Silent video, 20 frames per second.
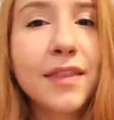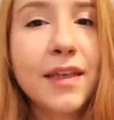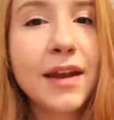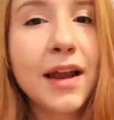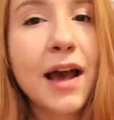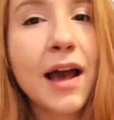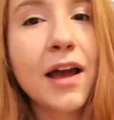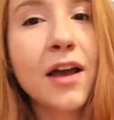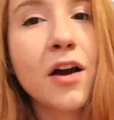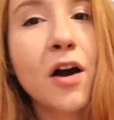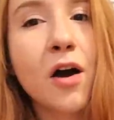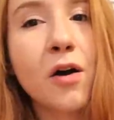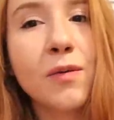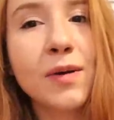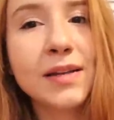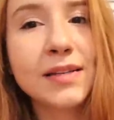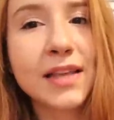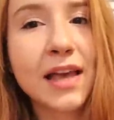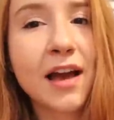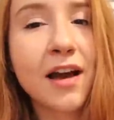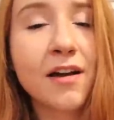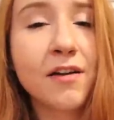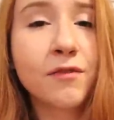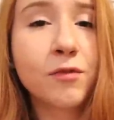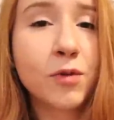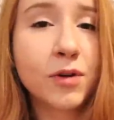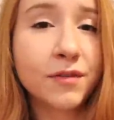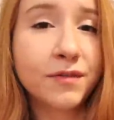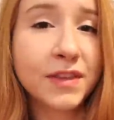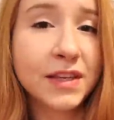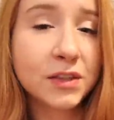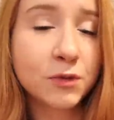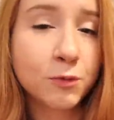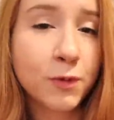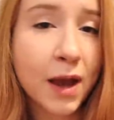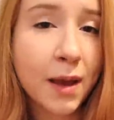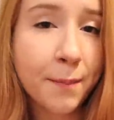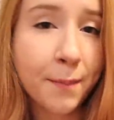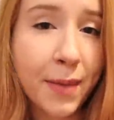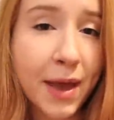And then I always have one of these
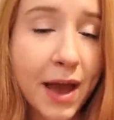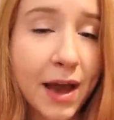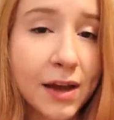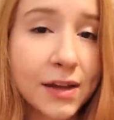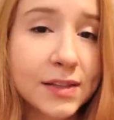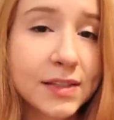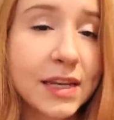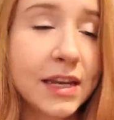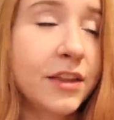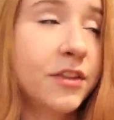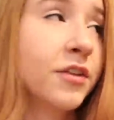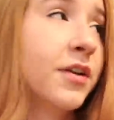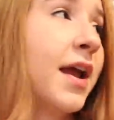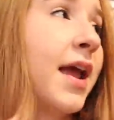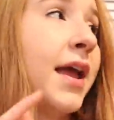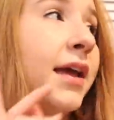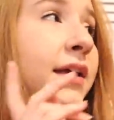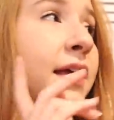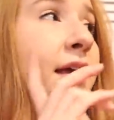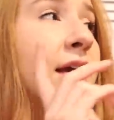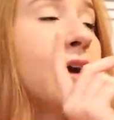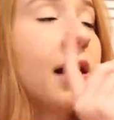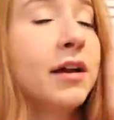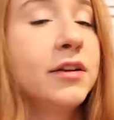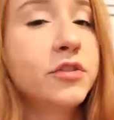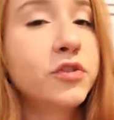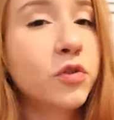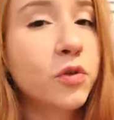wet bags either hanging on